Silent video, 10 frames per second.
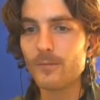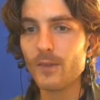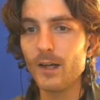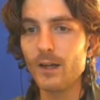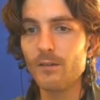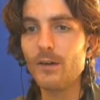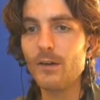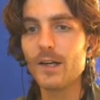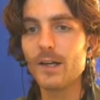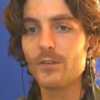
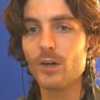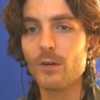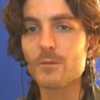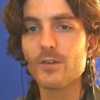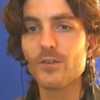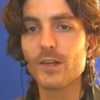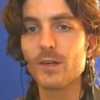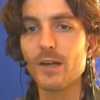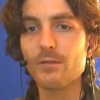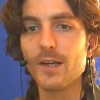Very nice options that
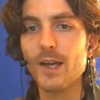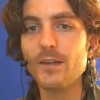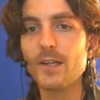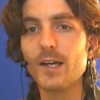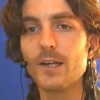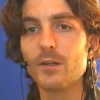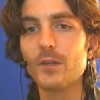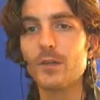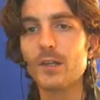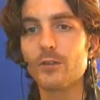you have in any kind
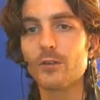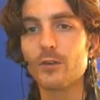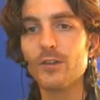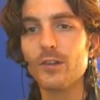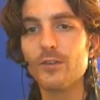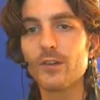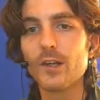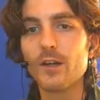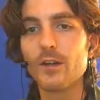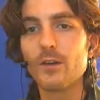of linking. So this is
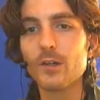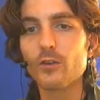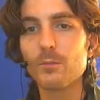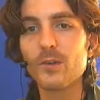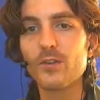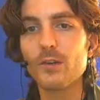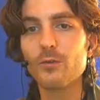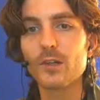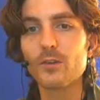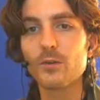not
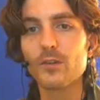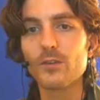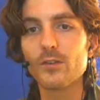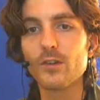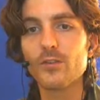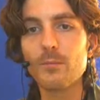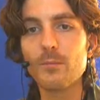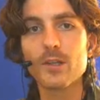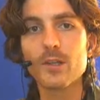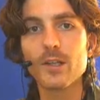specific to this
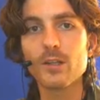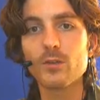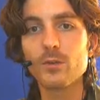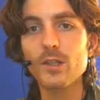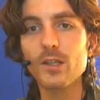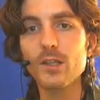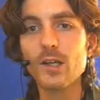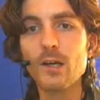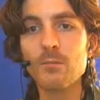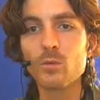separate link 2D,
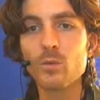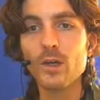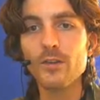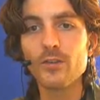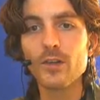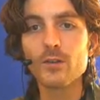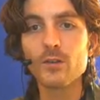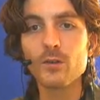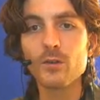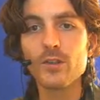but once
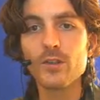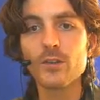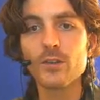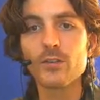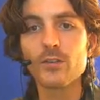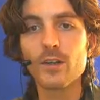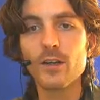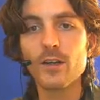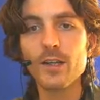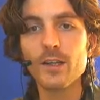you use here this
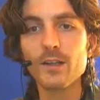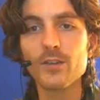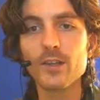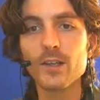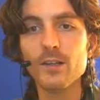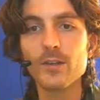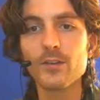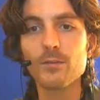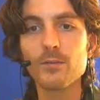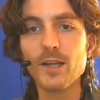linking thing,
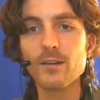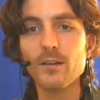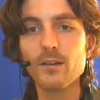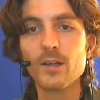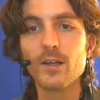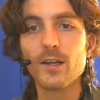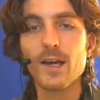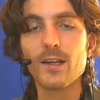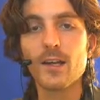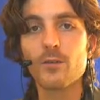this button,
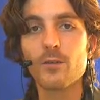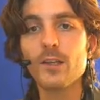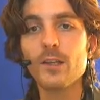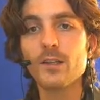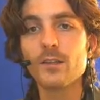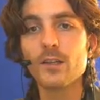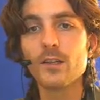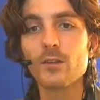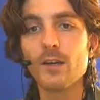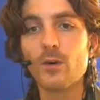and have linked it,
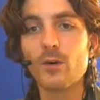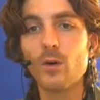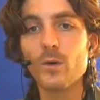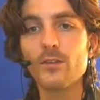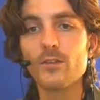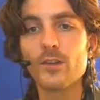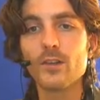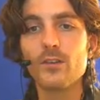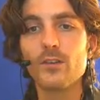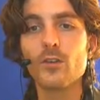you have always
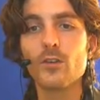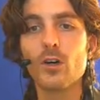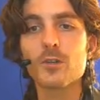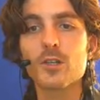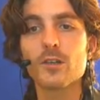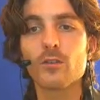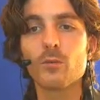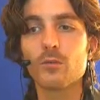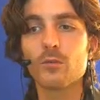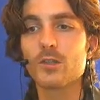these
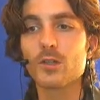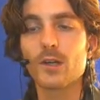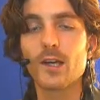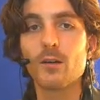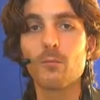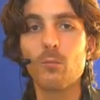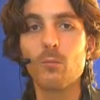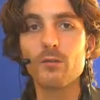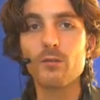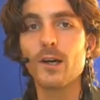options with which you can
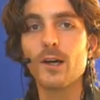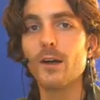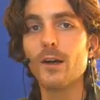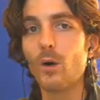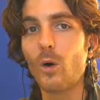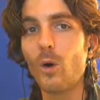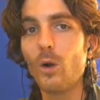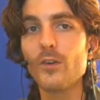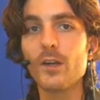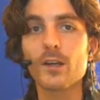modify
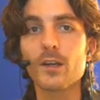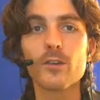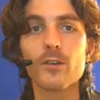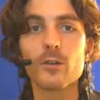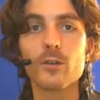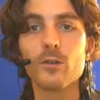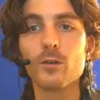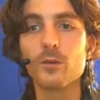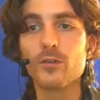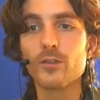all the links you
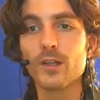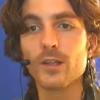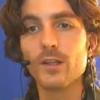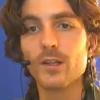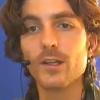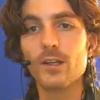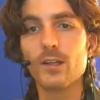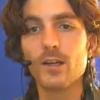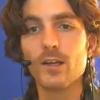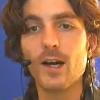use
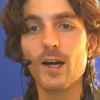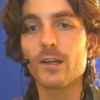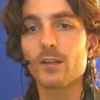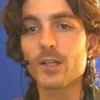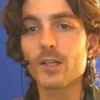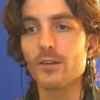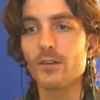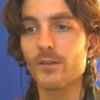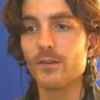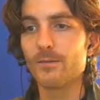in iExpressions.